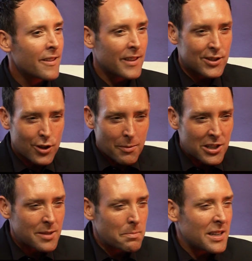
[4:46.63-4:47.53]
there's so
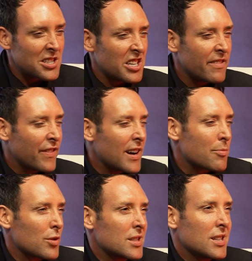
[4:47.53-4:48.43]
much spongy,
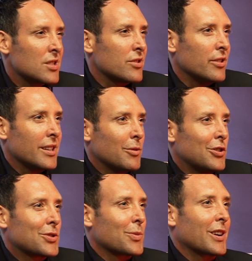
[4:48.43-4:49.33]
fibrous tissue that we
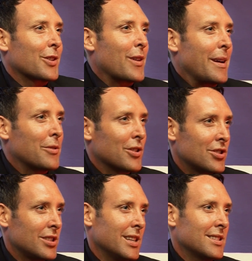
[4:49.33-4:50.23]
just want to grab
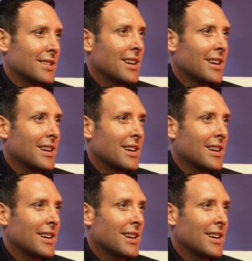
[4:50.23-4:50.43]
those cheeks.